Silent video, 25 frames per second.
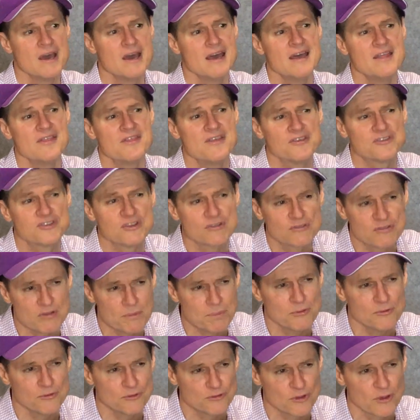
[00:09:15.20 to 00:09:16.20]
the
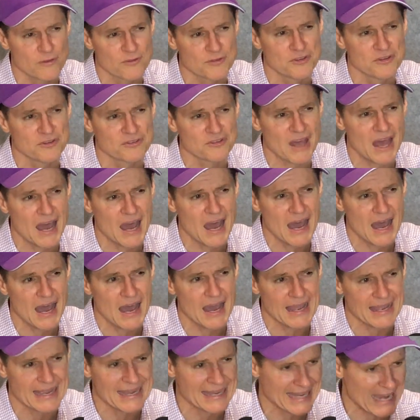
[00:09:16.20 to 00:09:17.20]
subscription services are
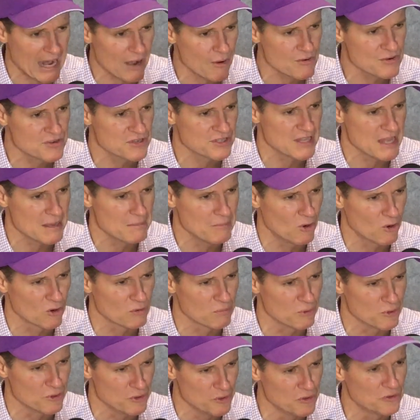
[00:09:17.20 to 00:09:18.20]
encouraging that
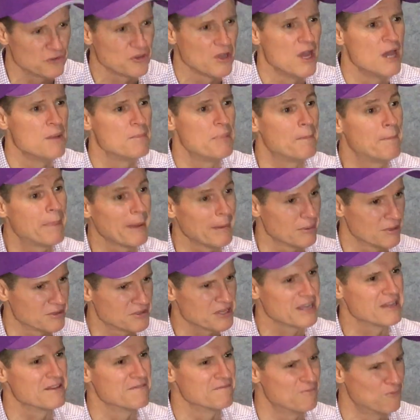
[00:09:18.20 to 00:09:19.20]
multiple use, but people are
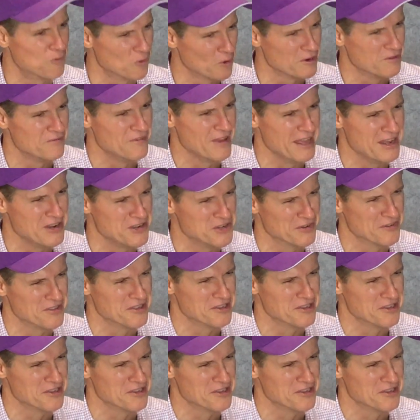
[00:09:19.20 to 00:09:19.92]
taking full advantage of it.